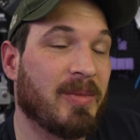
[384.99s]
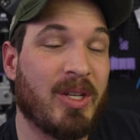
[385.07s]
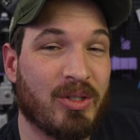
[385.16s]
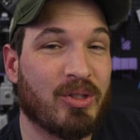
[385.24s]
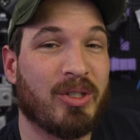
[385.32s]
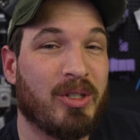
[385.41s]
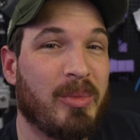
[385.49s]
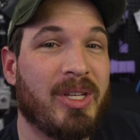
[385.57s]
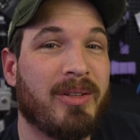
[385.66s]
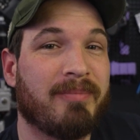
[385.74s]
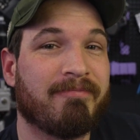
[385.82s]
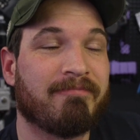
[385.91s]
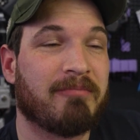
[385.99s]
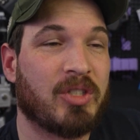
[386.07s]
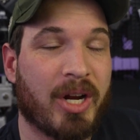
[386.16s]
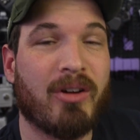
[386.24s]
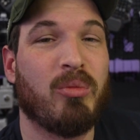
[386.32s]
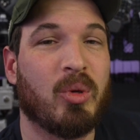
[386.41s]
going to be
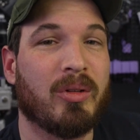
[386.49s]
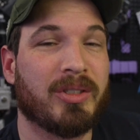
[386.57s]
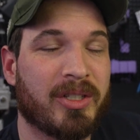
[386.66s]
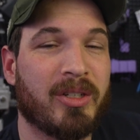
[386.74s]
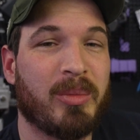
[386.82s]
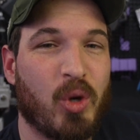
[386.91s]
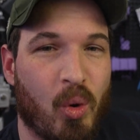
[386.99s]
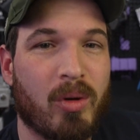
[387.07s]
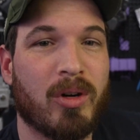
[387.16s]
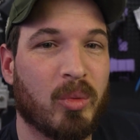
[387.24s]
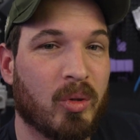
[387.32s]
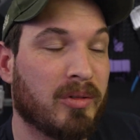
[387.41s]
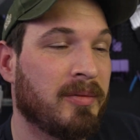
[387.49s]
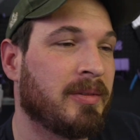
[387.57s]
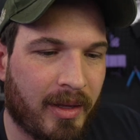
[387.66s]
terrible. It's going to be horrible.